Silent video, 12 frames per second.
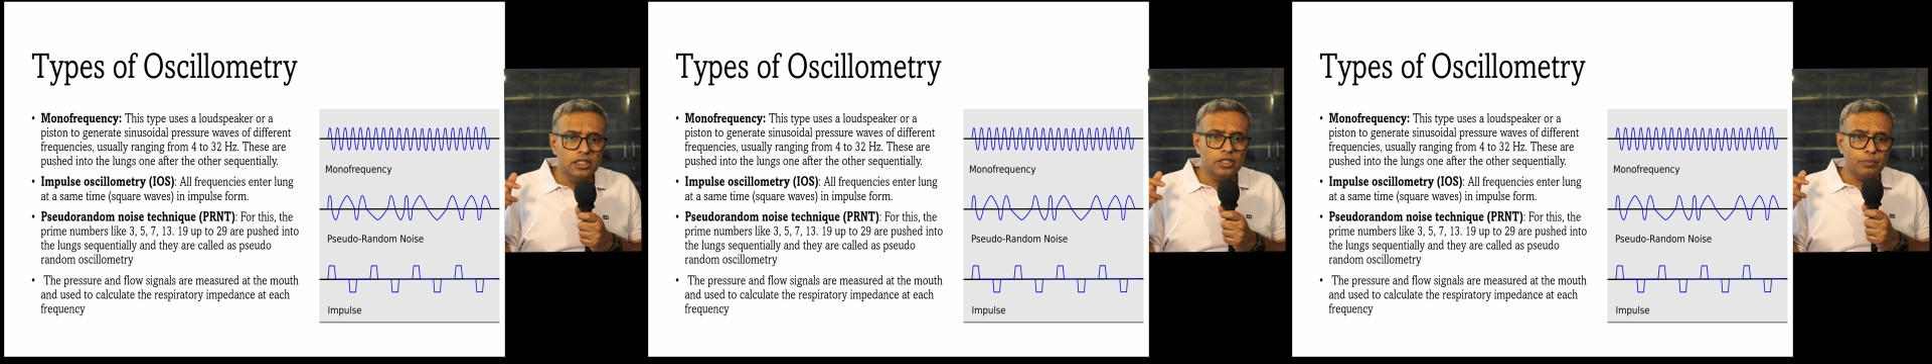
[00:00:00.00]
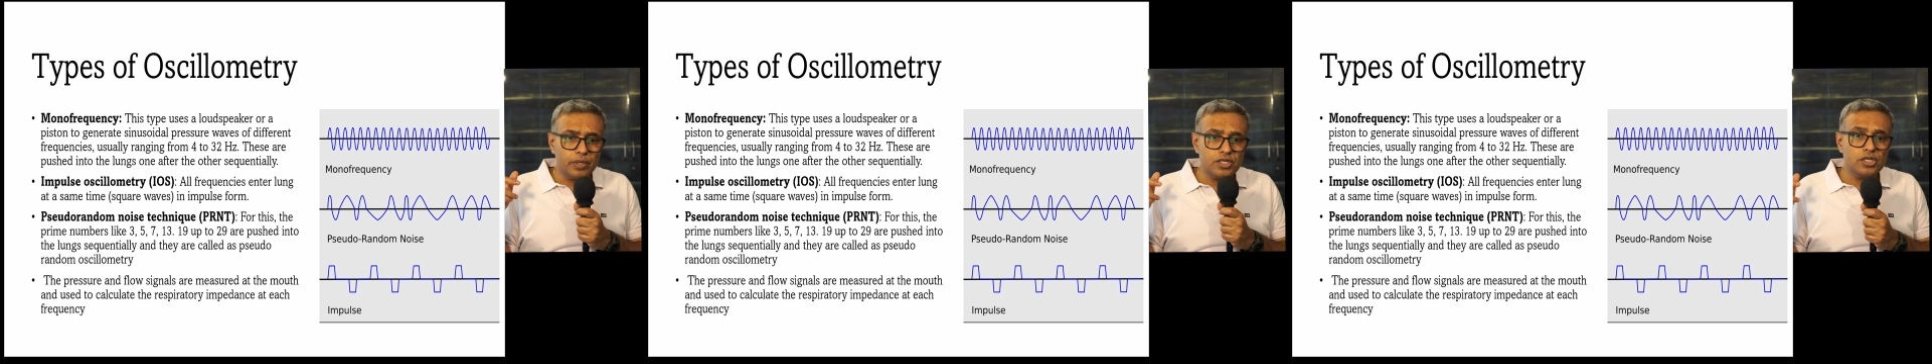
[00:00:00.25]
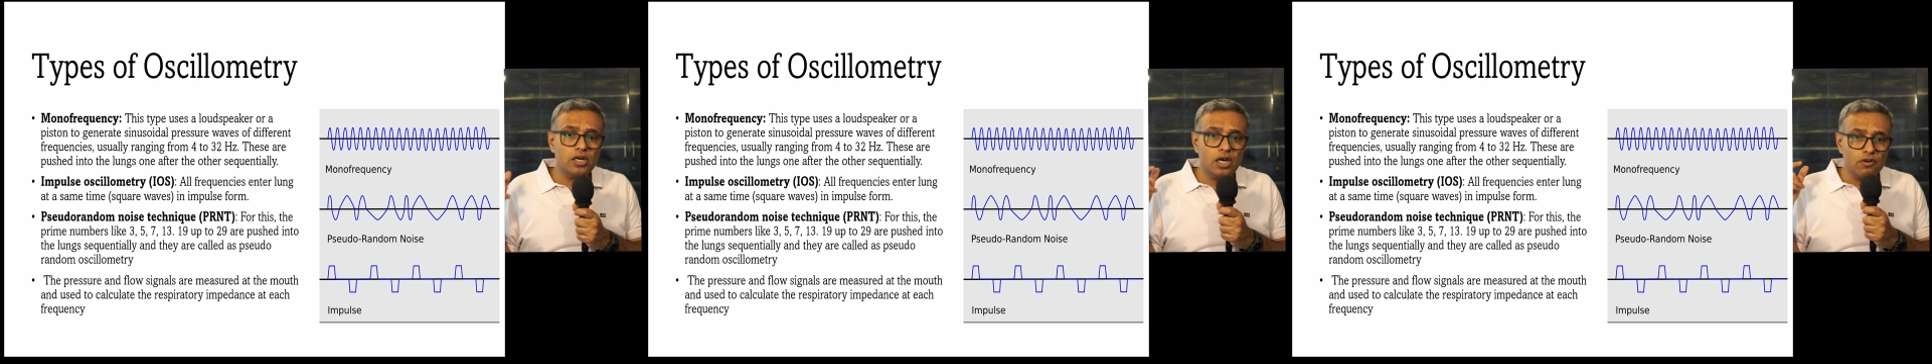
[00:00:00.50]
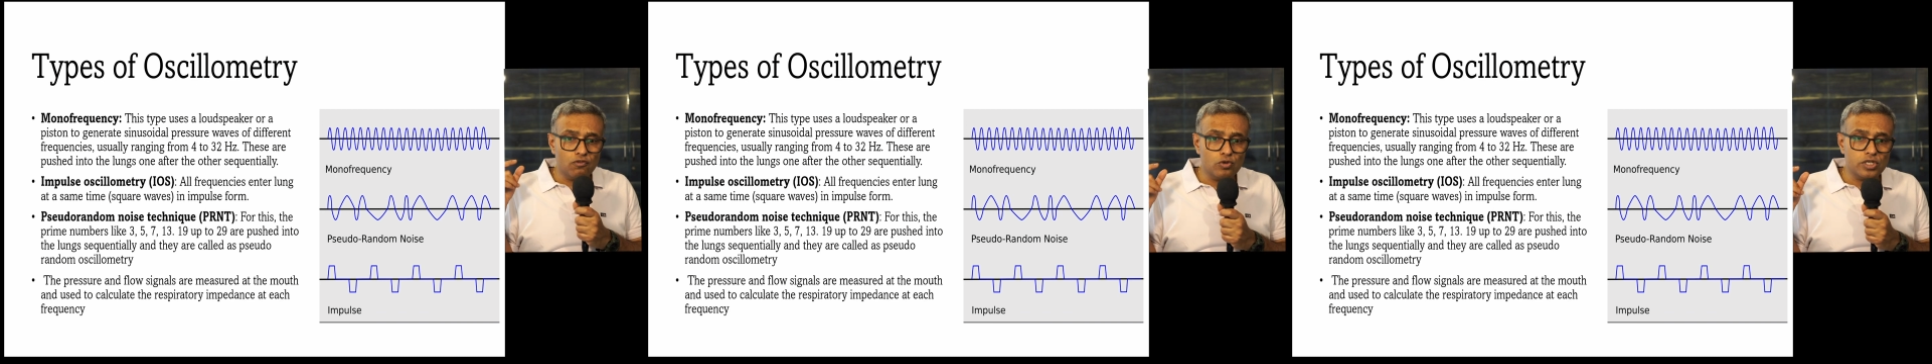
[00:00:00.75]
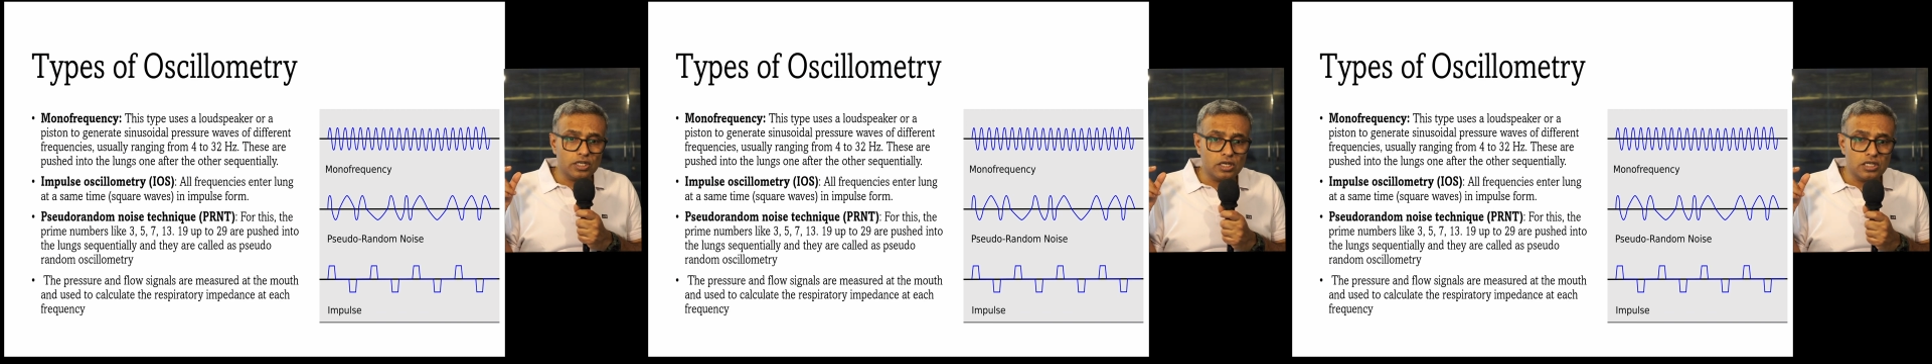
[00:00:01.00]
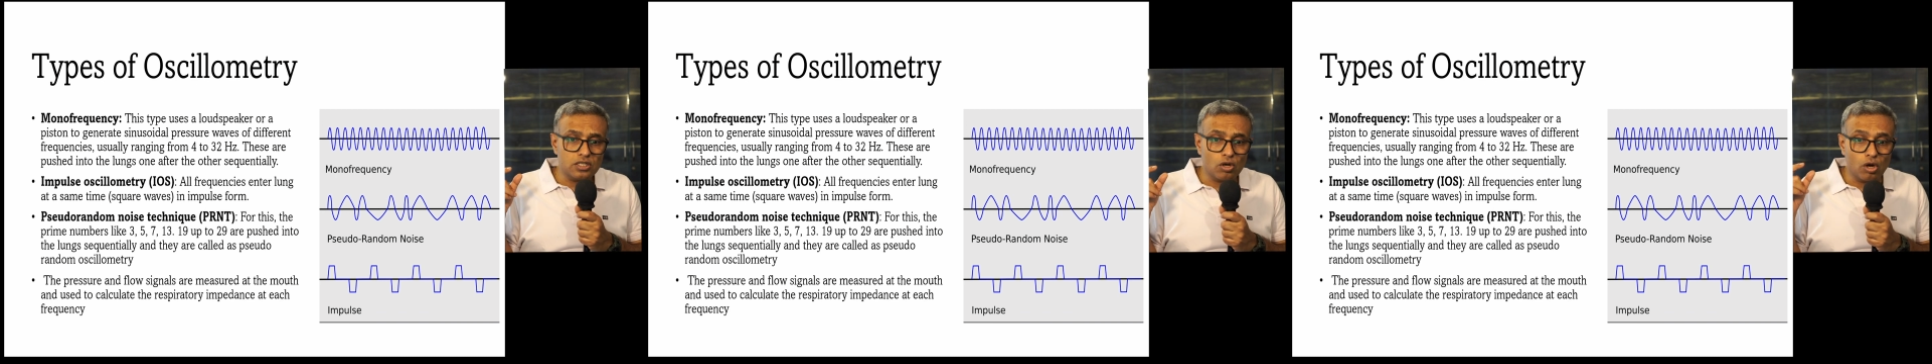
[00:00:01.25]
The pressure and flow
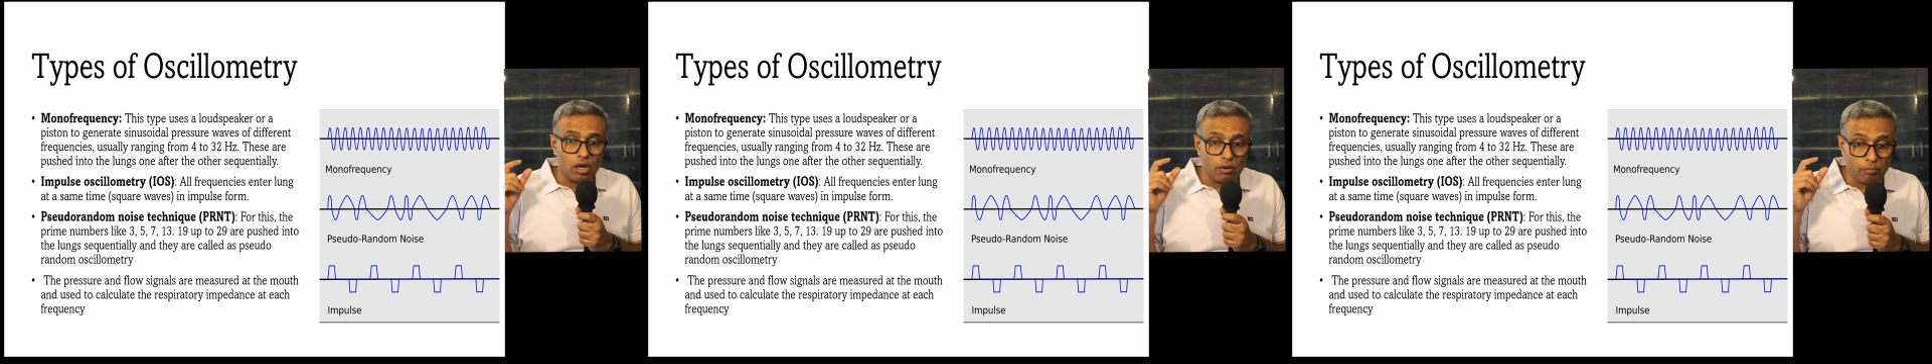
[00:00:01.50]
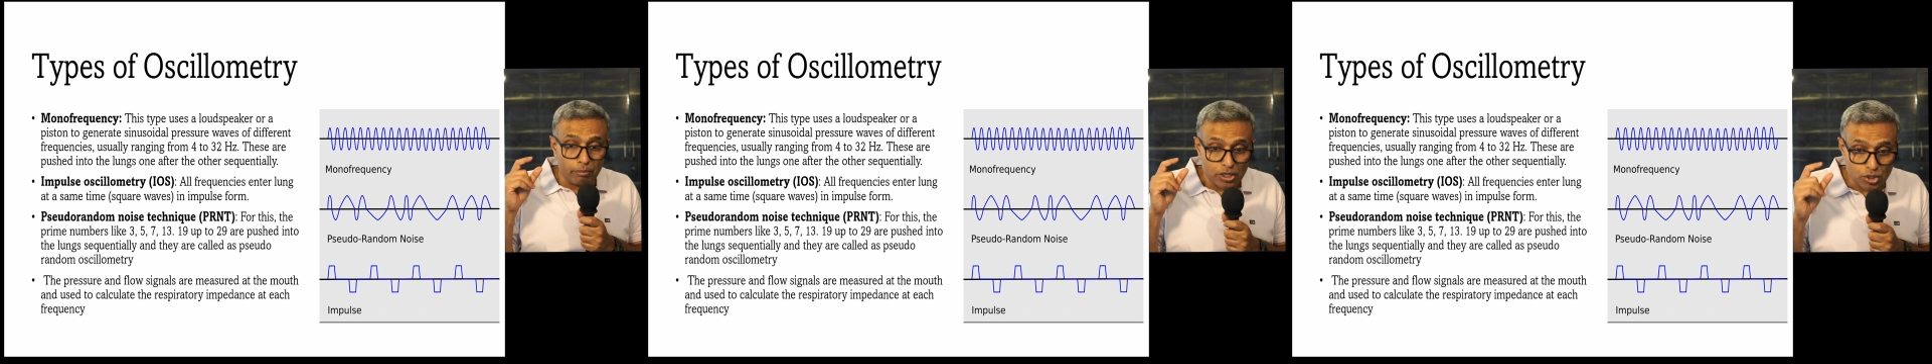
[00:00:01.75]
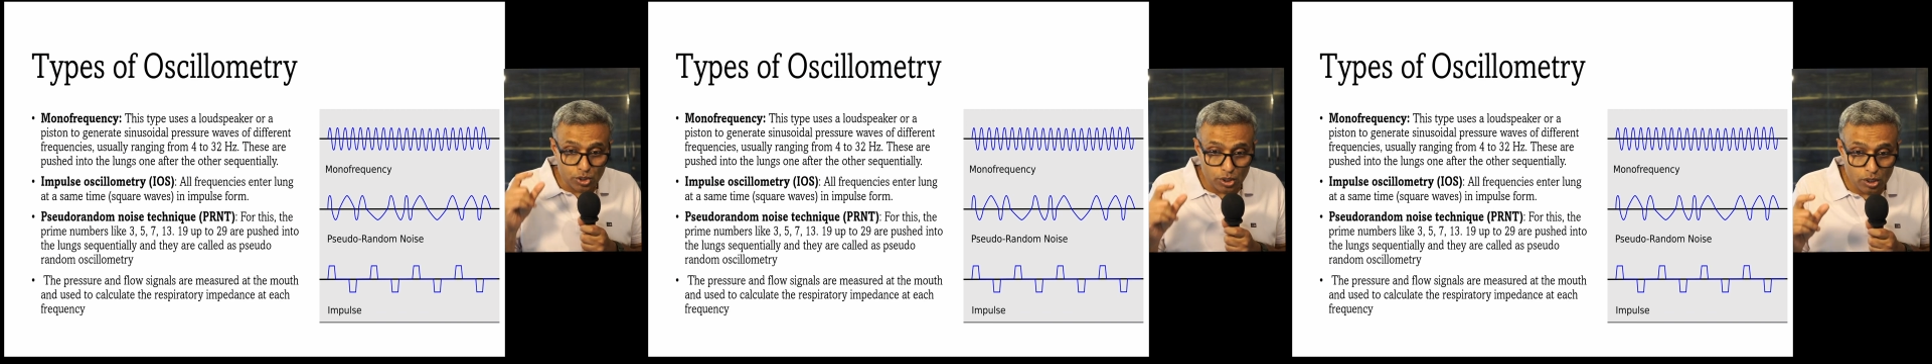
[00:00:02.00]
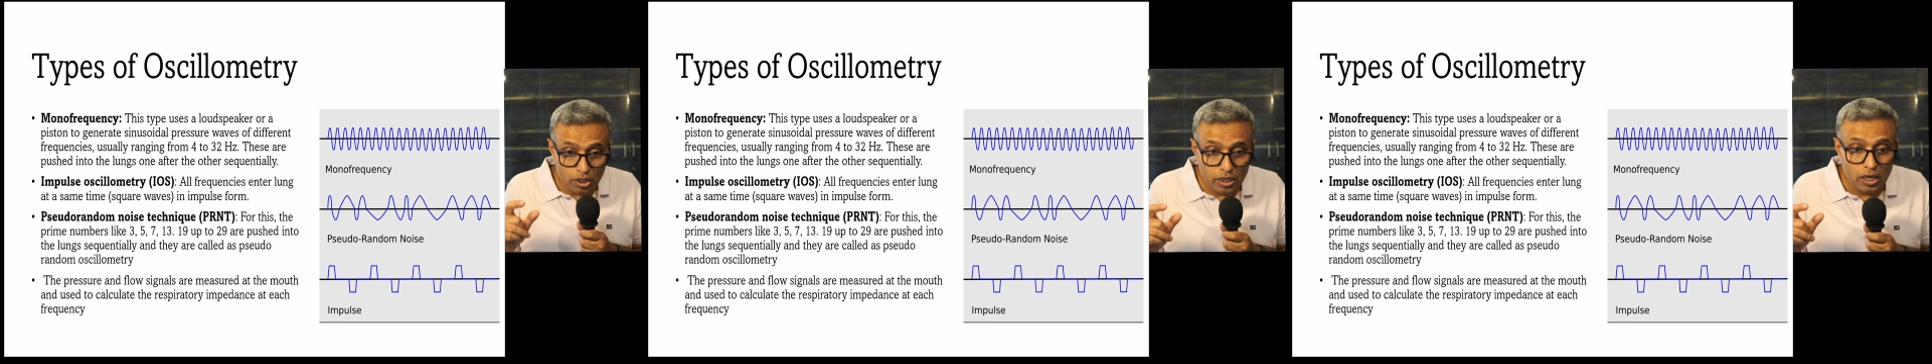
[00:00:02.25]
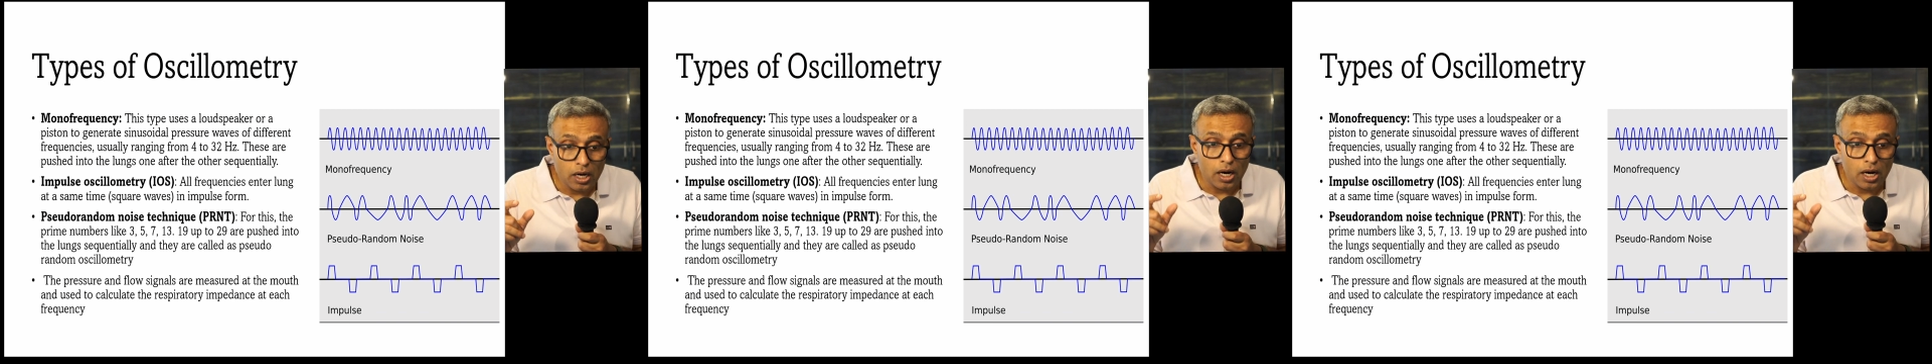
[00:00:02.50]
signals are measured